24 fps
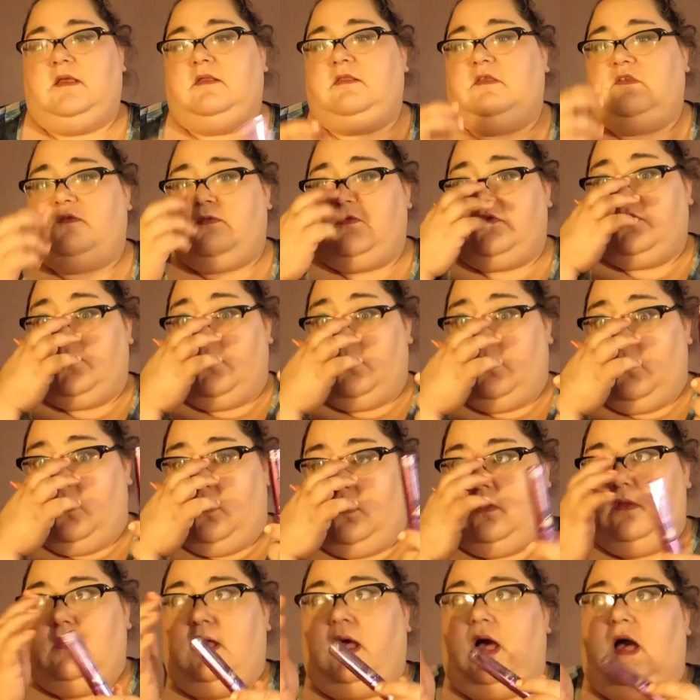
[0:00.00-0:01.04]
This was
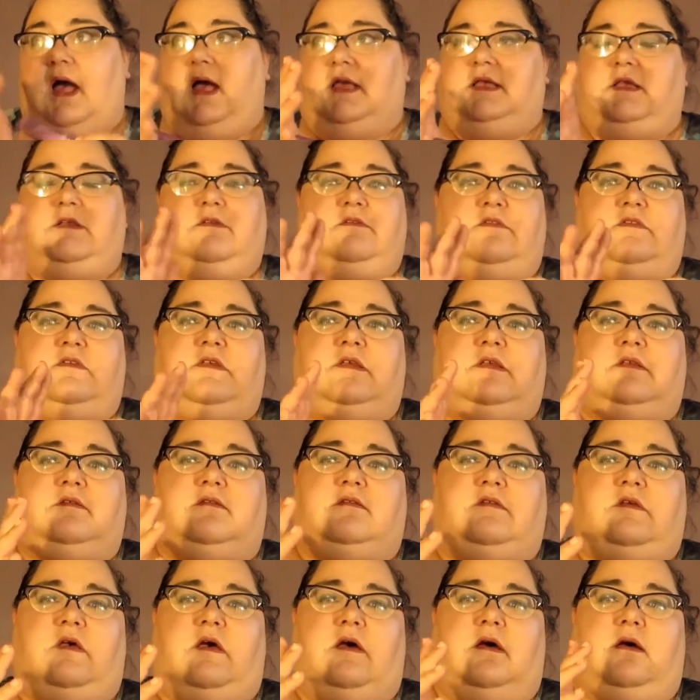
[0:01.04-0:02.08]
cool. I used
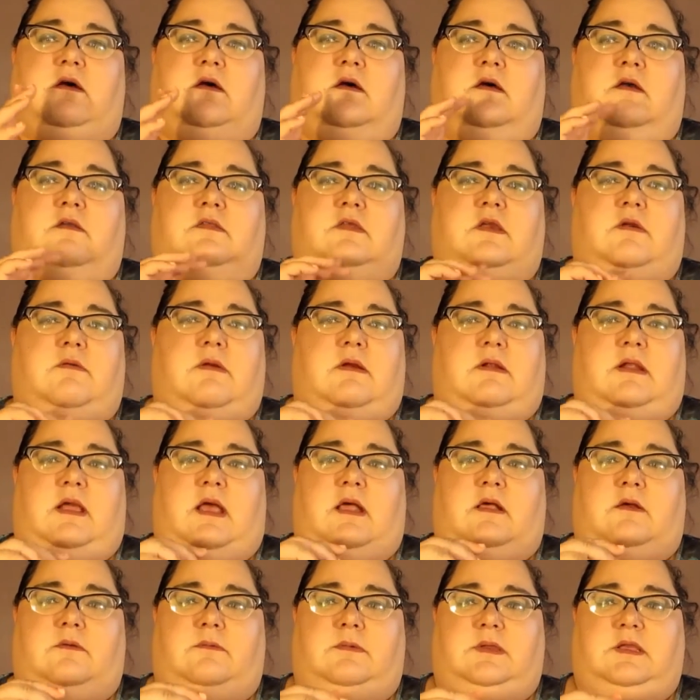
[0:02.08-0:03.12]
it, uh, I think around
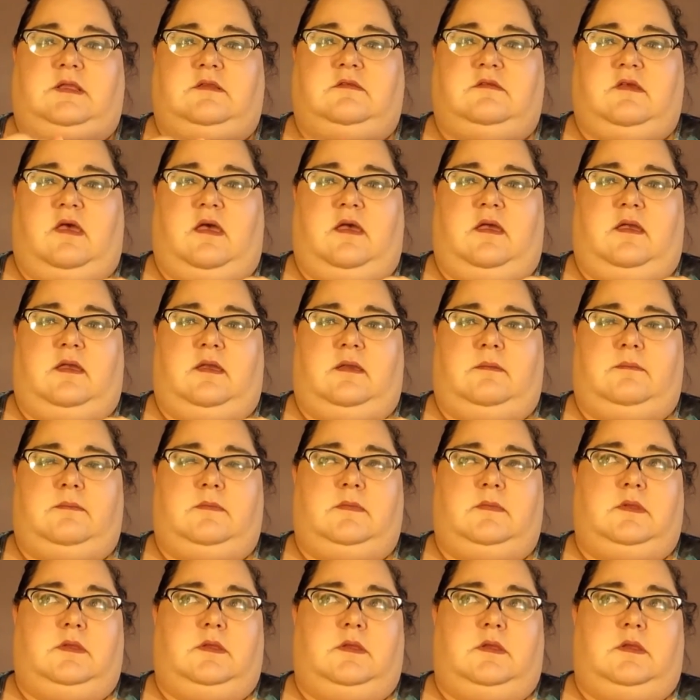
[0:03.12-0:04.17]
Halloween time,